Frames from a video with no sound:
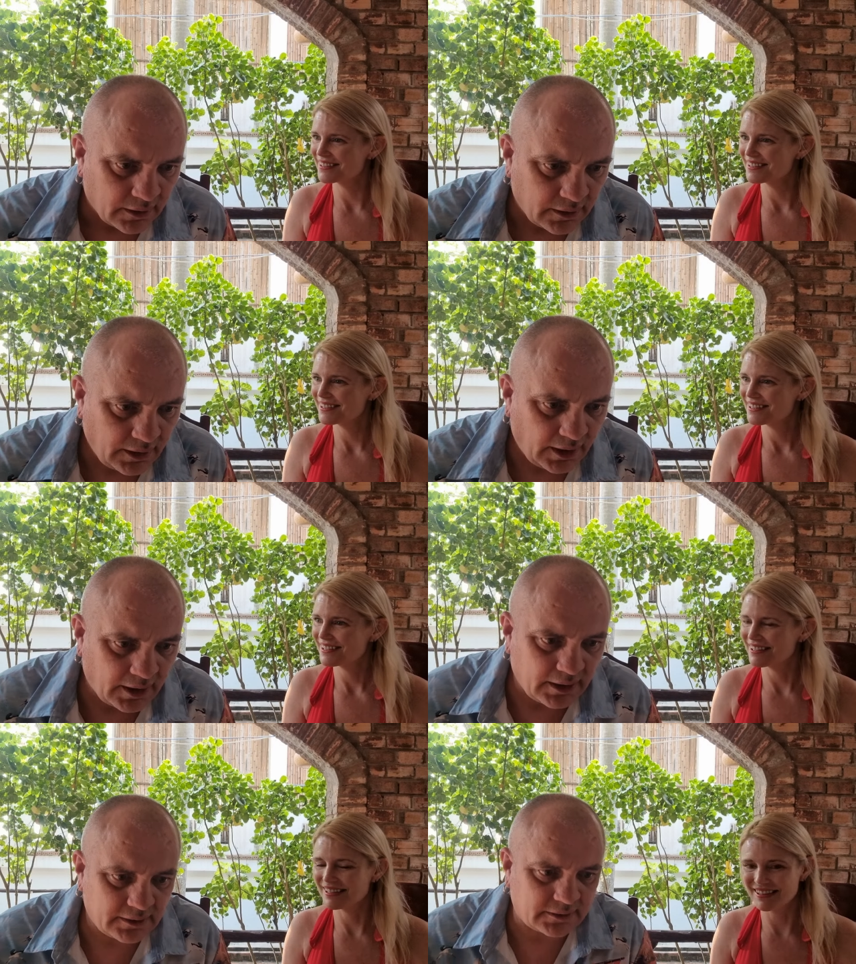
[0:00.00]
Speaker 1: Yeah,
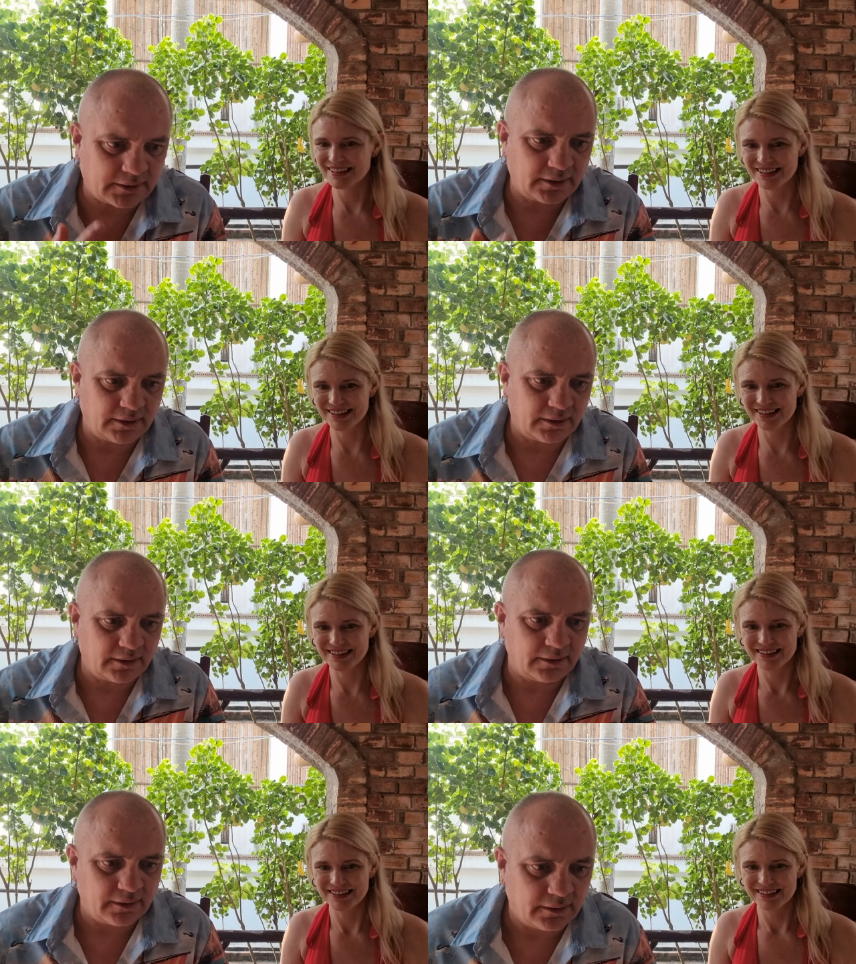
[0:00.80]
it's
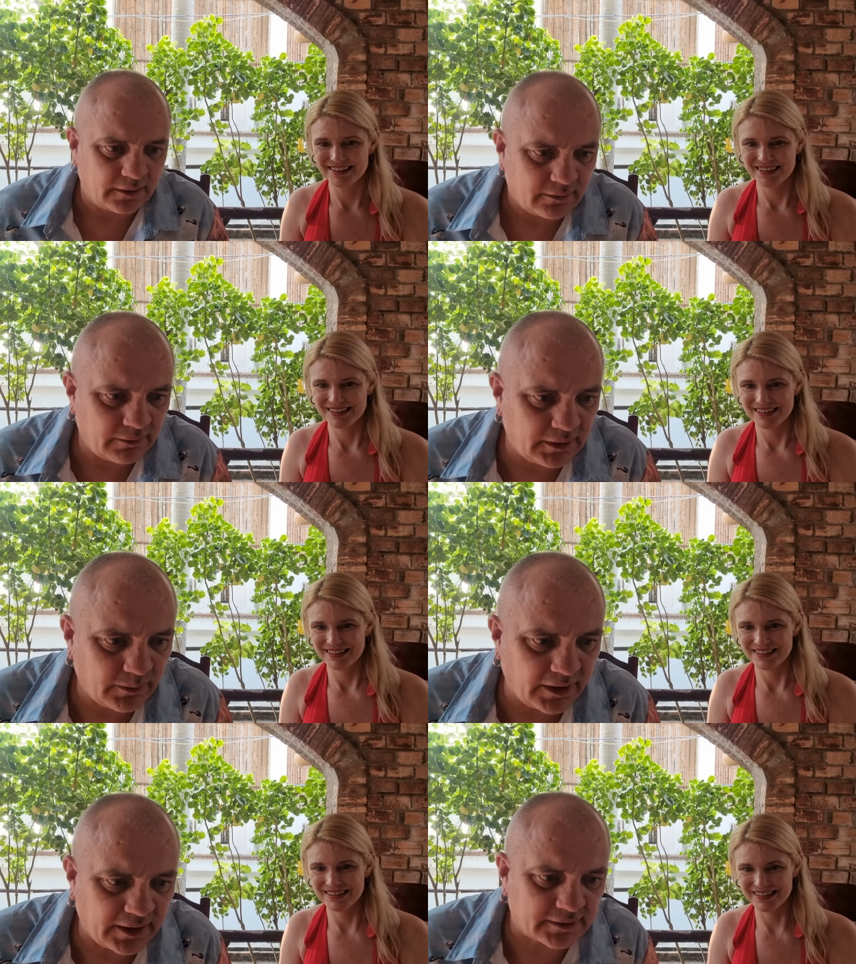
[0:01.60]
really
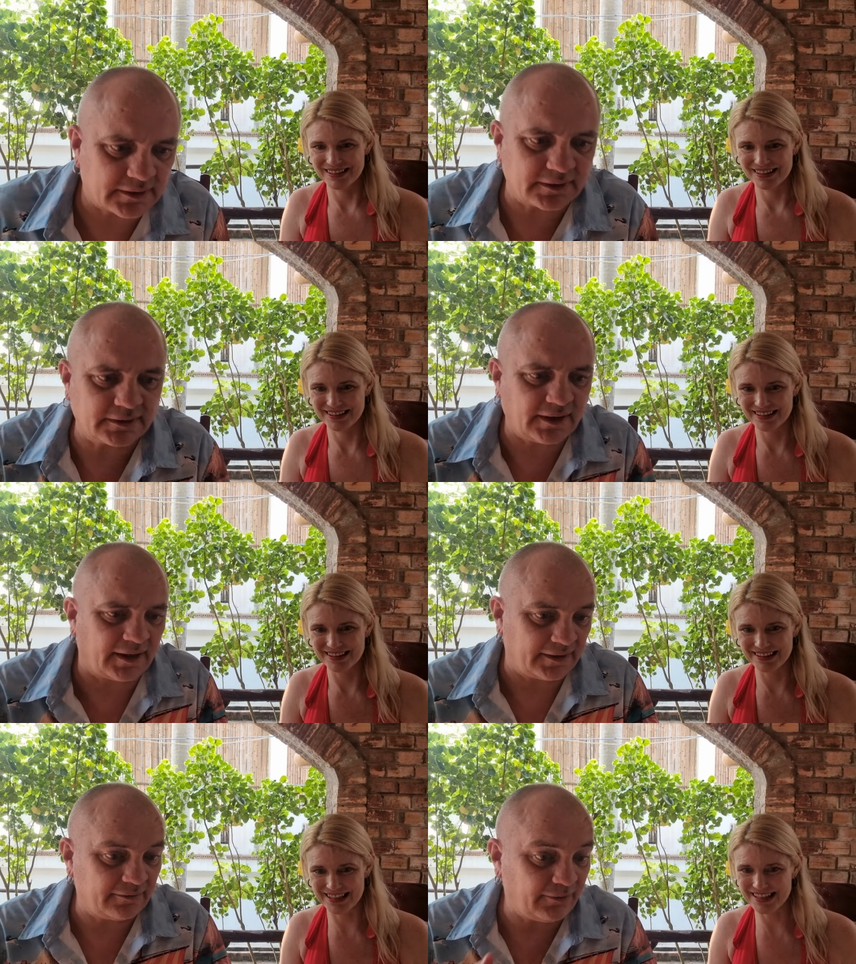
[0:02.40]
weird because, it, yeah,
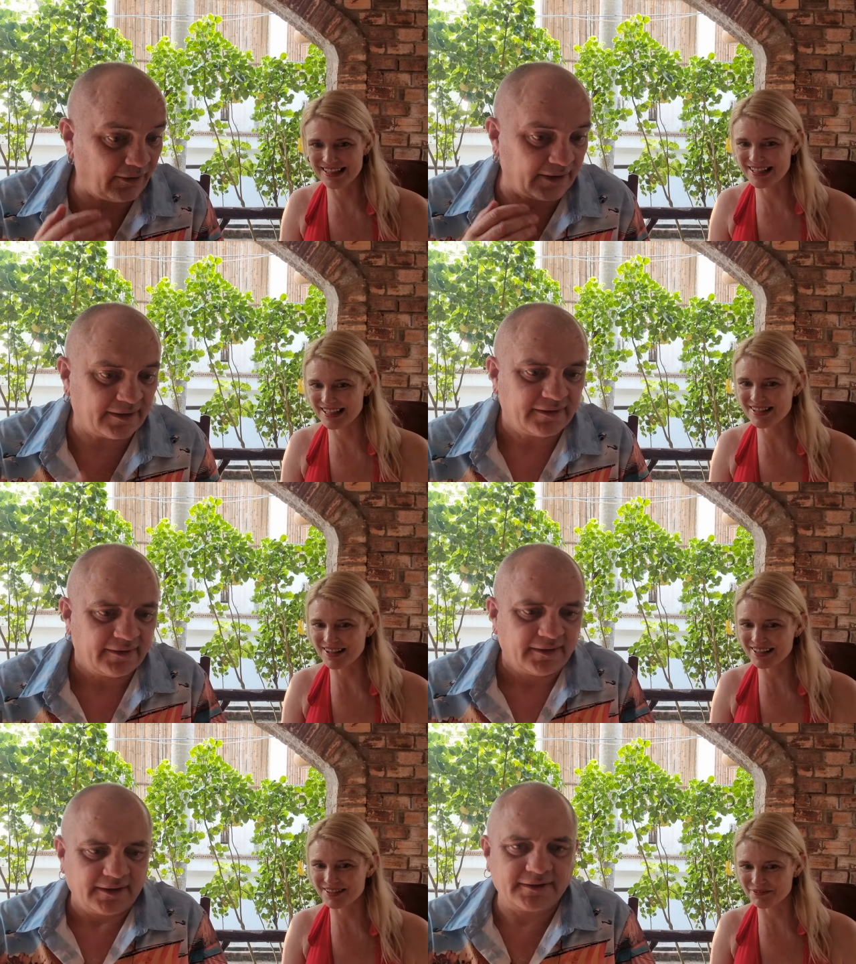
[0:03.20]
you're yeah, right. it's
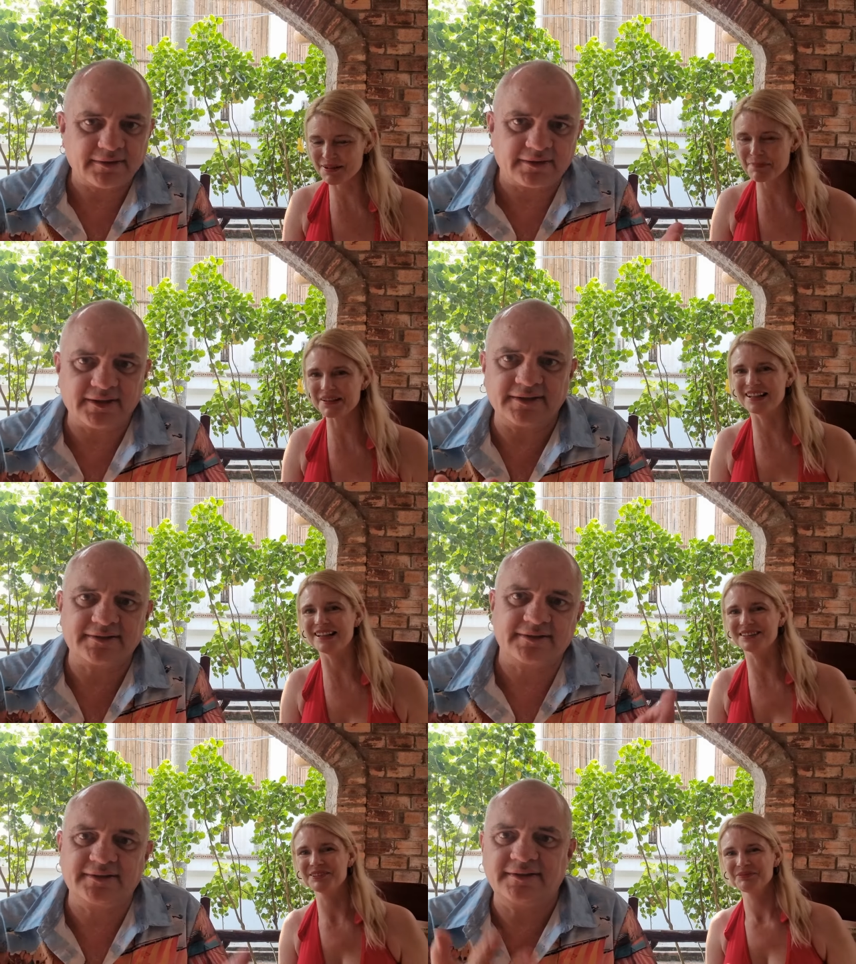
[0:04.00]
like it's, it's rippling. Like
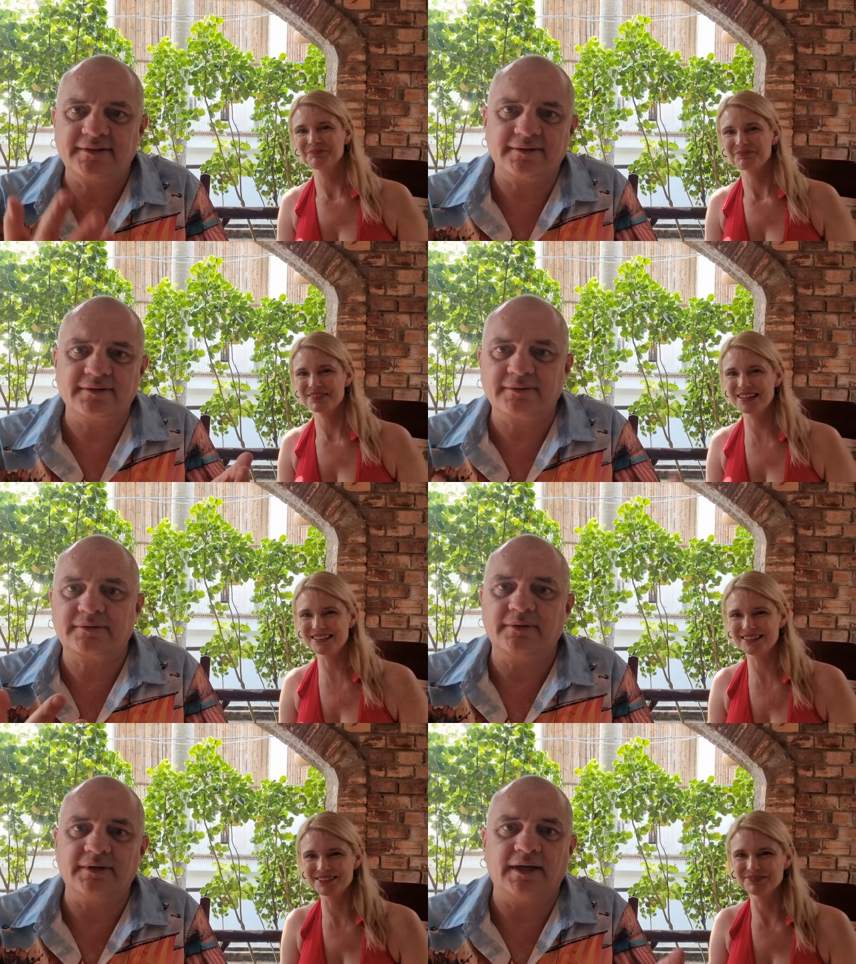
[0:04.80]
it's
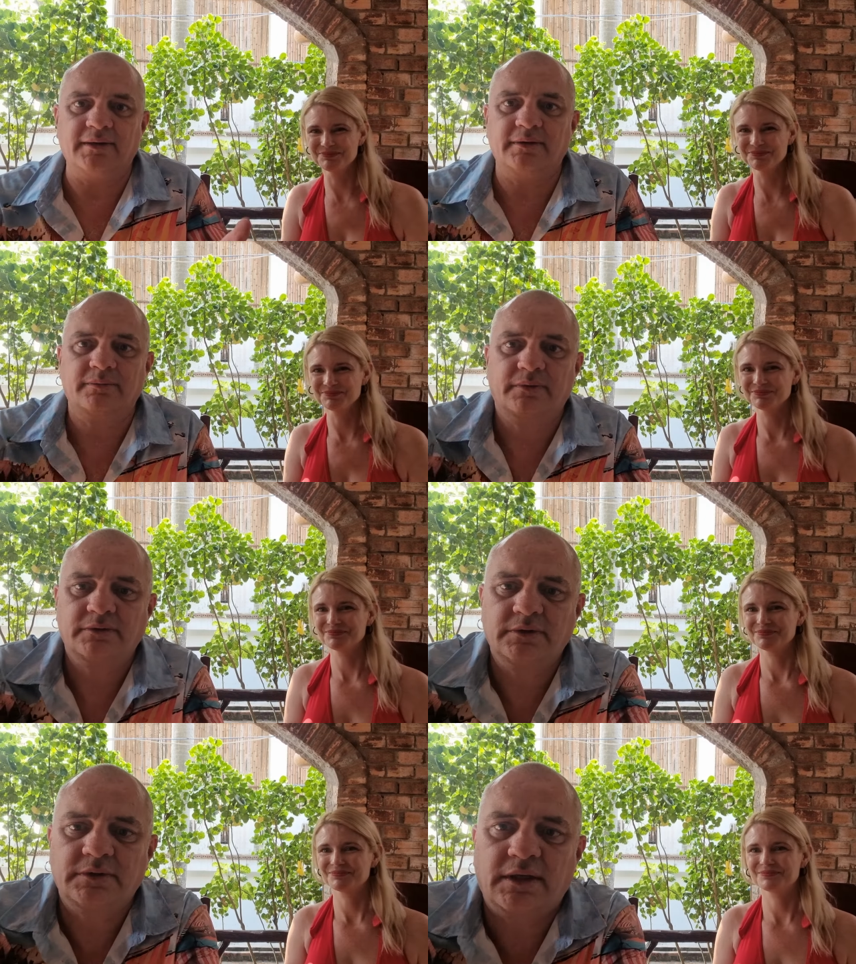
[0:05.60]
doing that and then, I
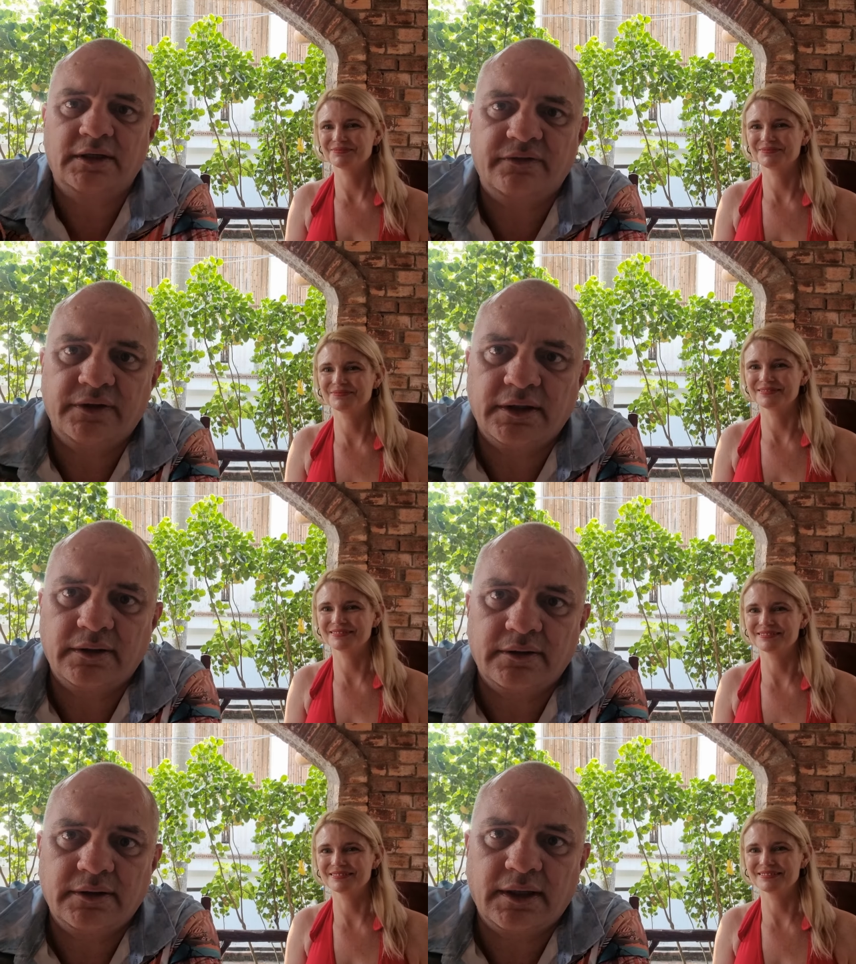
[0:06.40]
should take this video
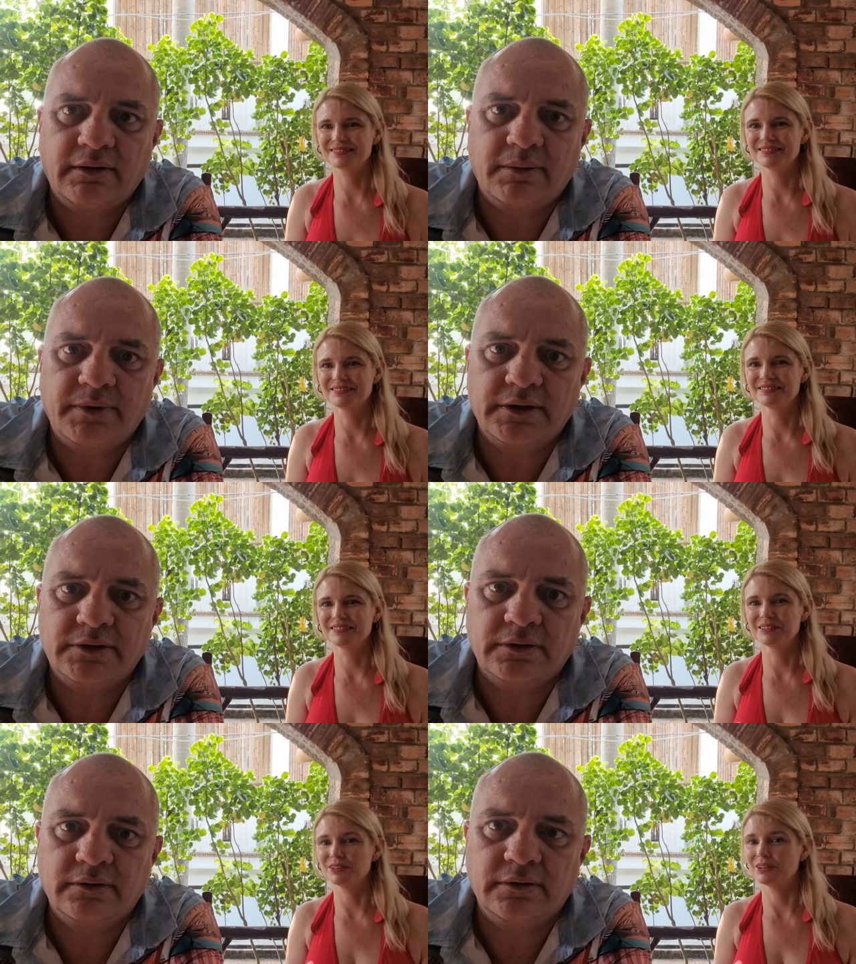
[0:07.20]
down a bit,
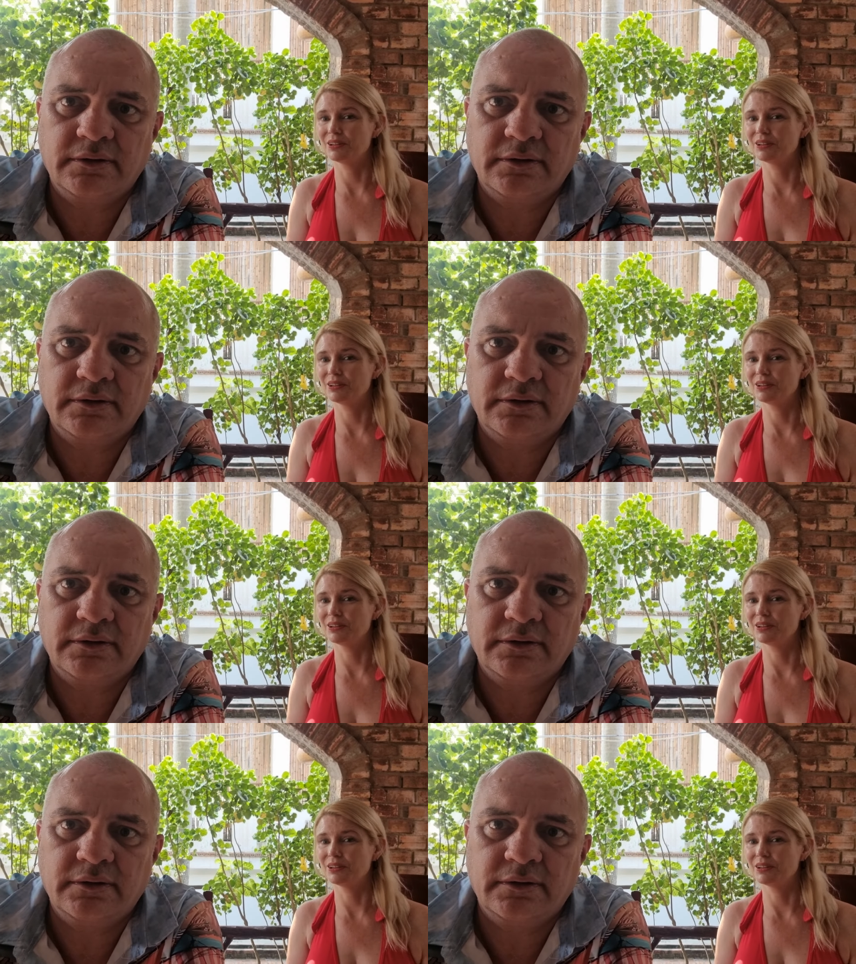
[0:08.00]
shouldn't I?